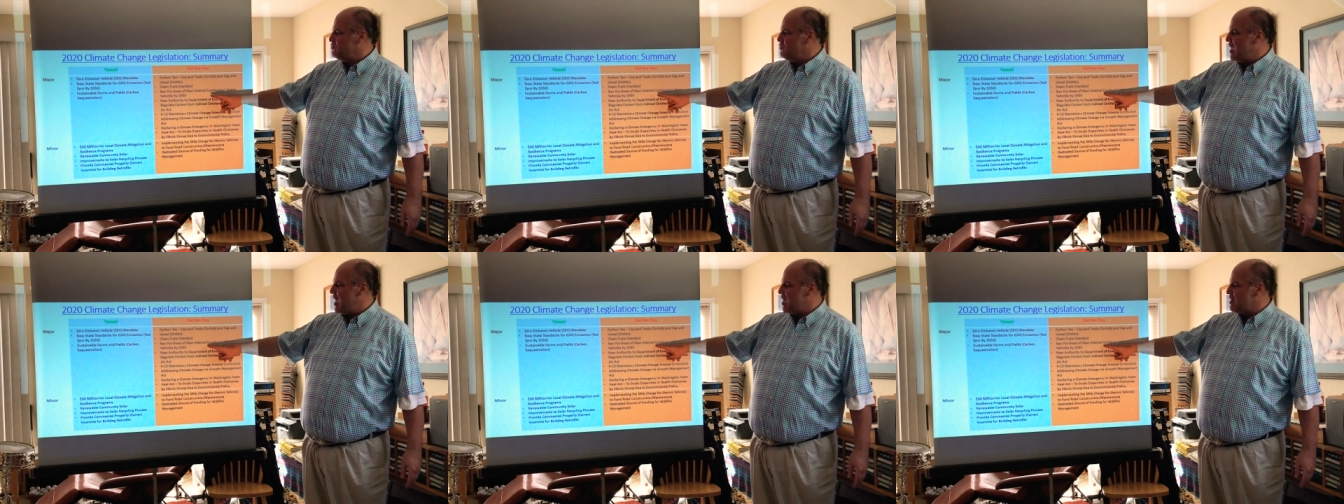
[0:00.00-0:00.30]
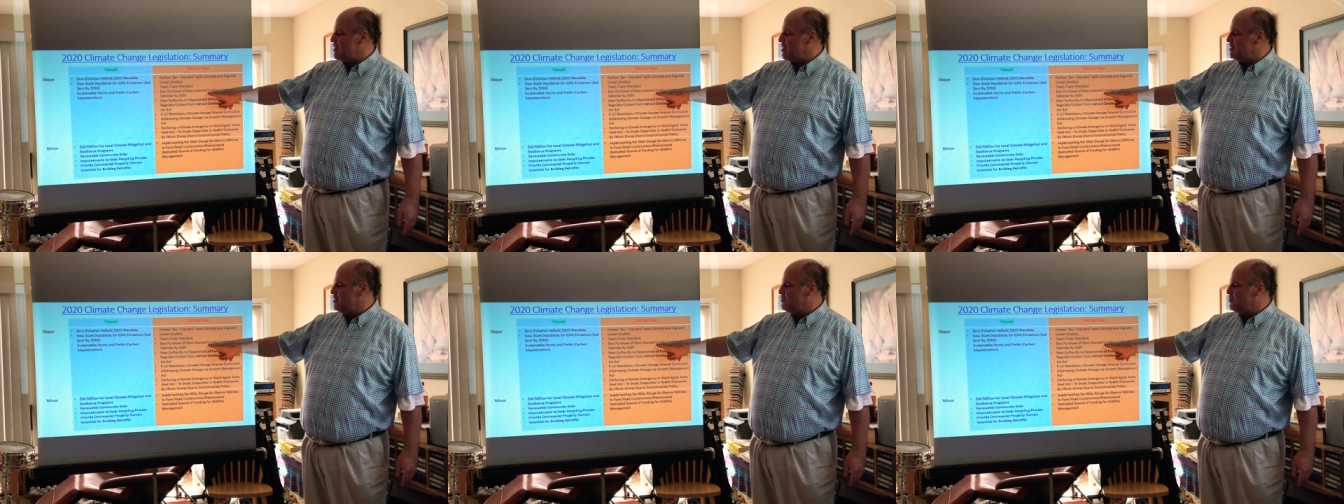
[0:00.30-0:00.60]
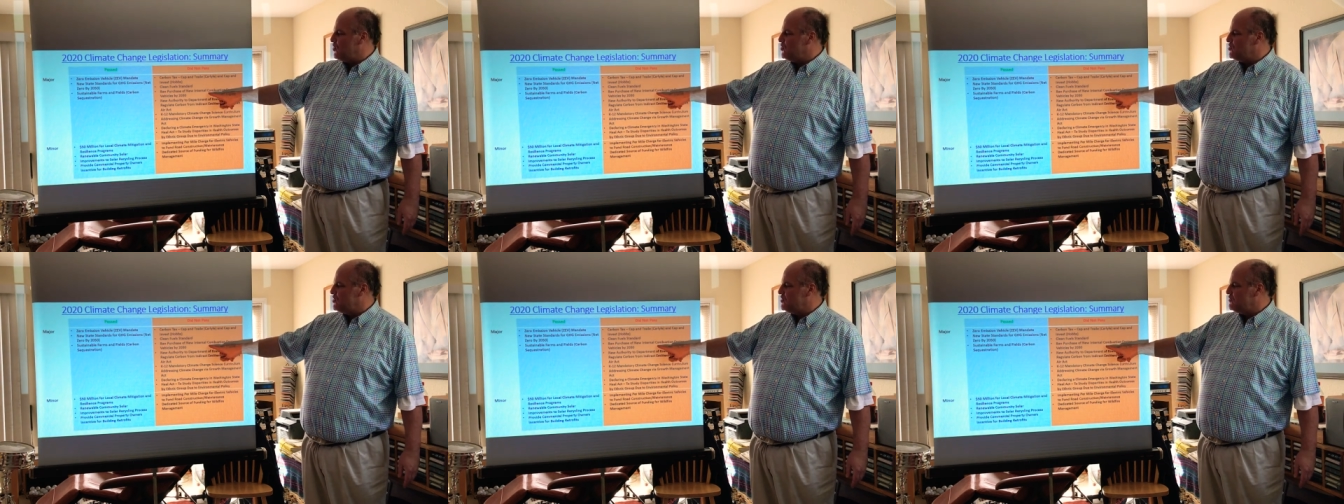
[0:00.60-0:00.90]
Ban on the
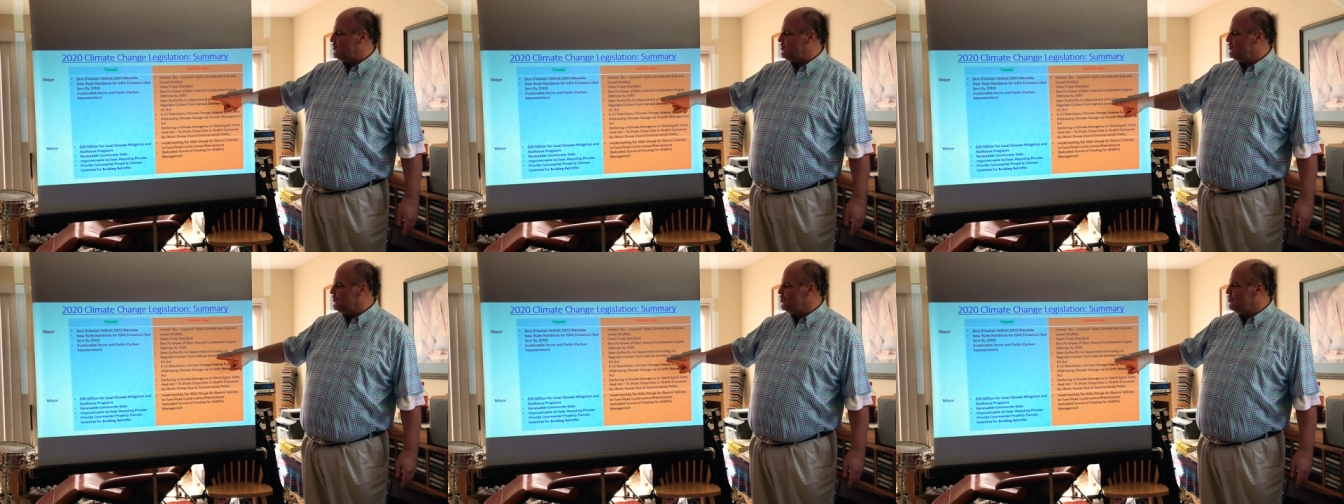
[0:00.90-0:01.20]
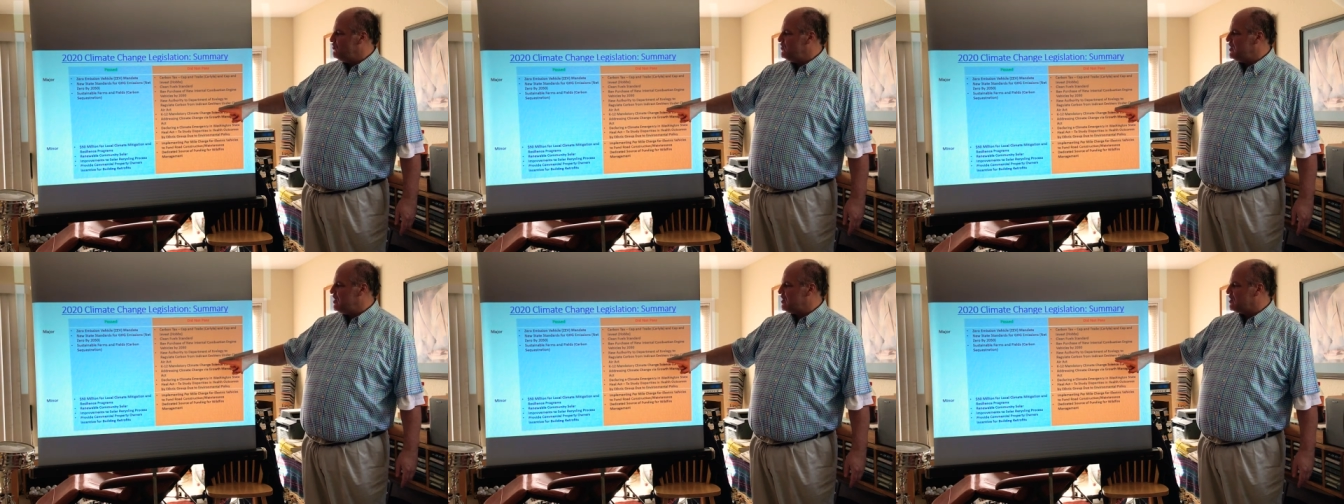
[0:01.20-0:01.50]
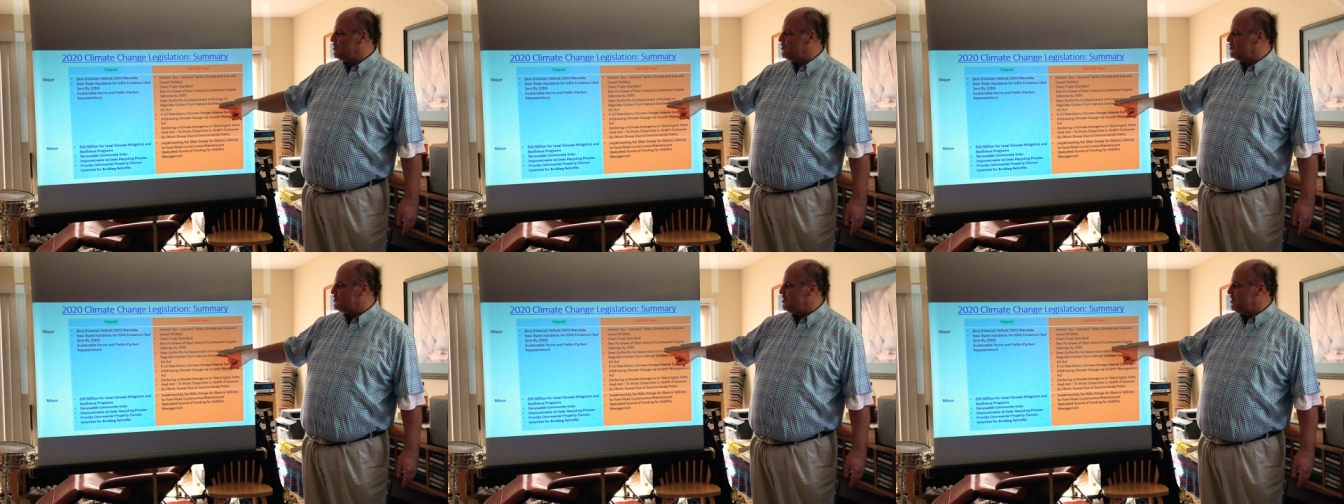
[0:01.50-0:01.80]
purchase of new
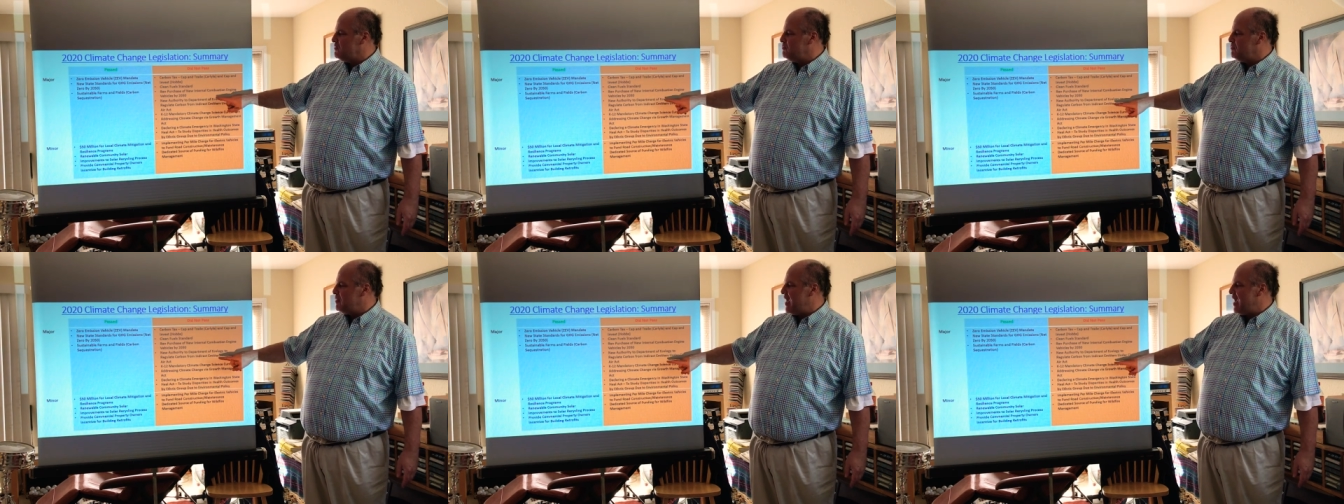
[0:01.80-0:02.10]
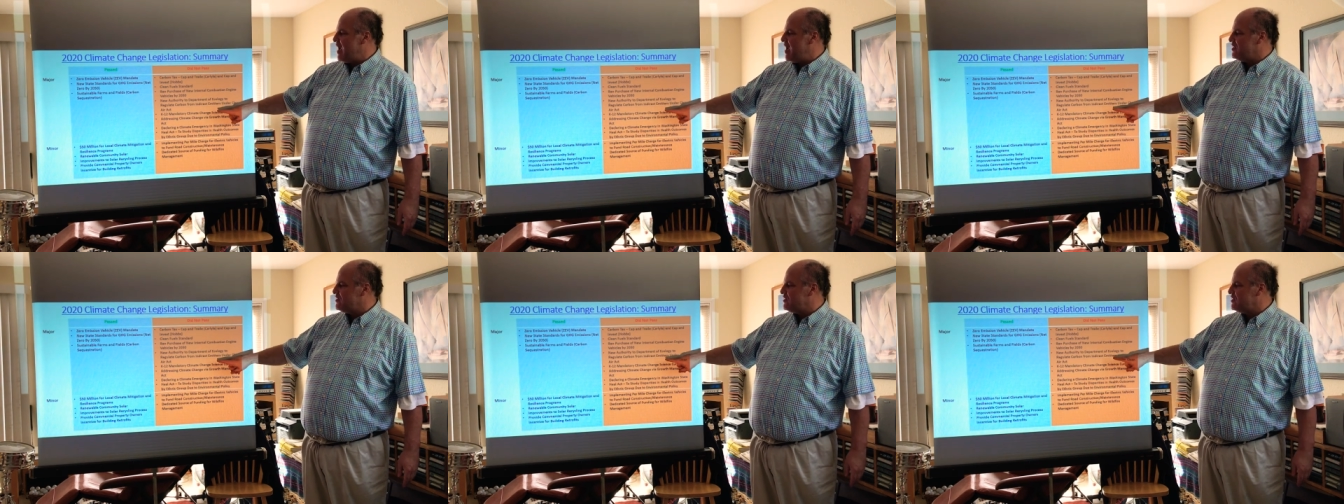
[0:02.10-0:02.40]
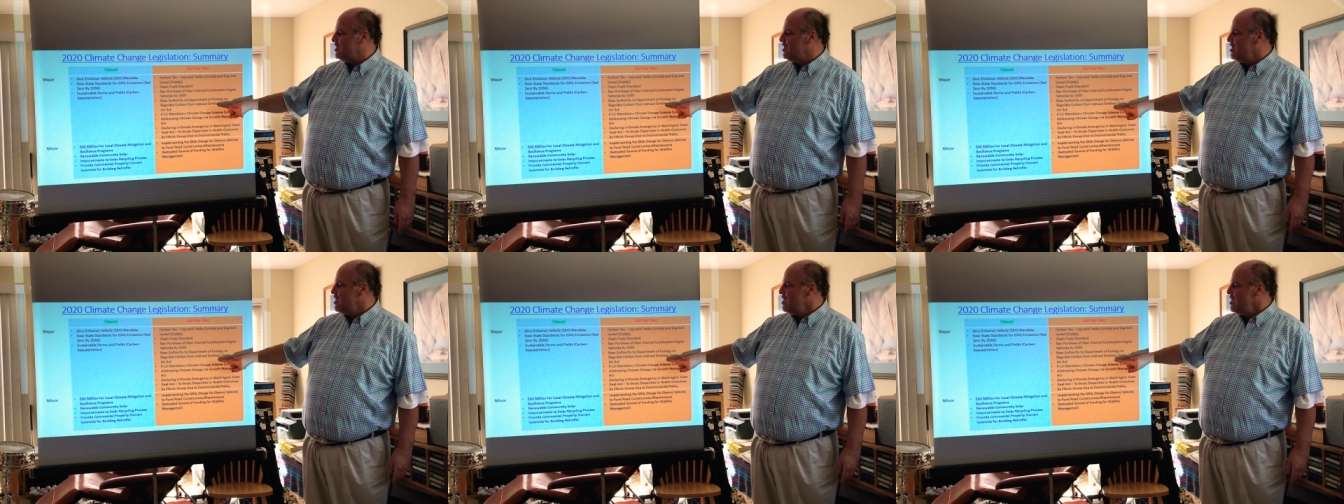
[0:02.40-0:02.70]
vehicles didn't pass.